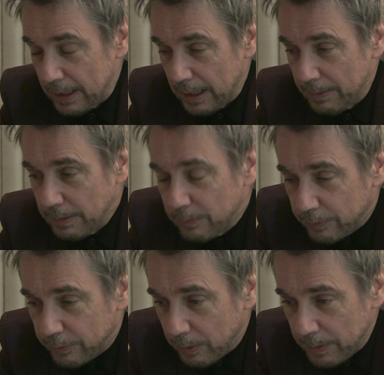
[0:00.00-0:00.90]
I mean,
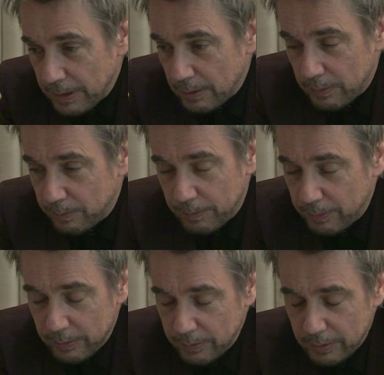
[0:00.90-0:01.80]
for me,
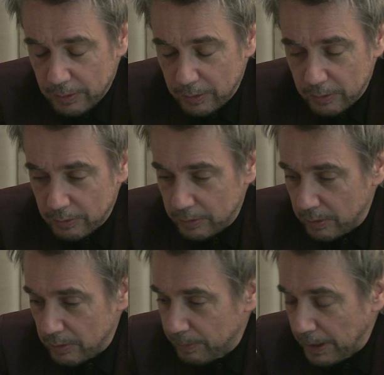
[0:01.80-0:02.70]

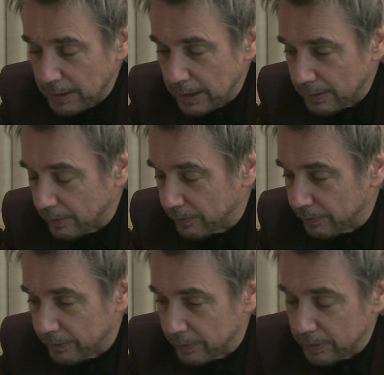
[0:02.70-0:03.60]
the paintings of
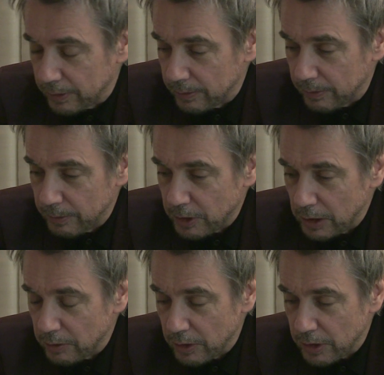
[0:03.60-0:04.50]
Michel
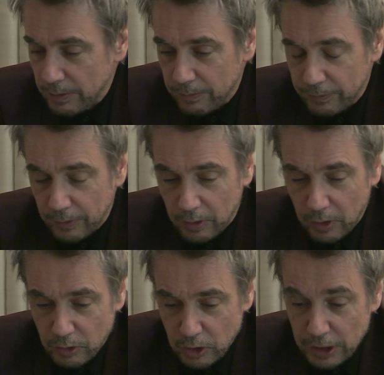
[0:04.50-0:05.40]
Granger for
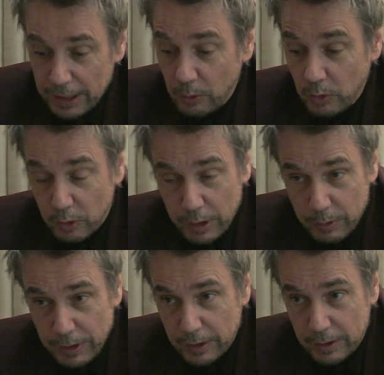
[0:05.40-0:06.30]
Oxygen and also
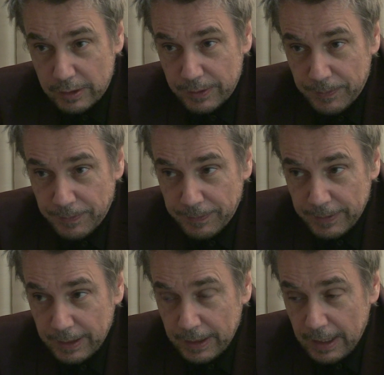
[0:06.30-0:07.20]
Equinox,
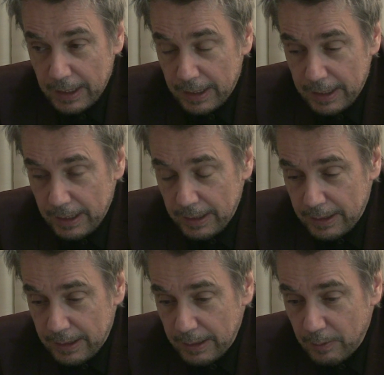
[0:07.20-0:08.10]

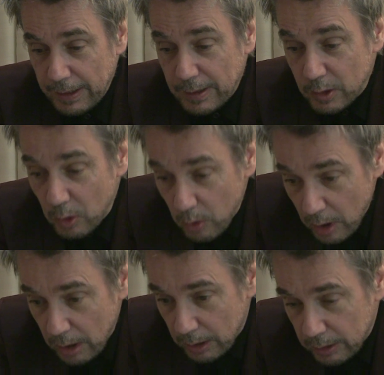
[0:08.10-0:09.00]
they were so
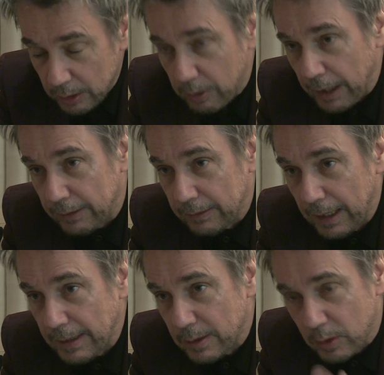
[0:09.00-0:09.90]
great
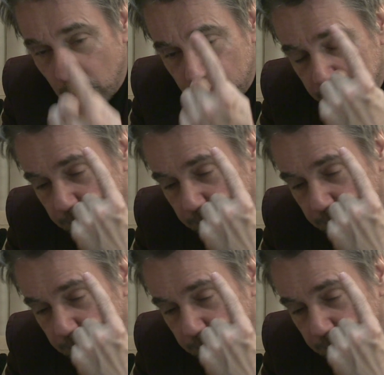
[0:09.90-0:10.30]
and so,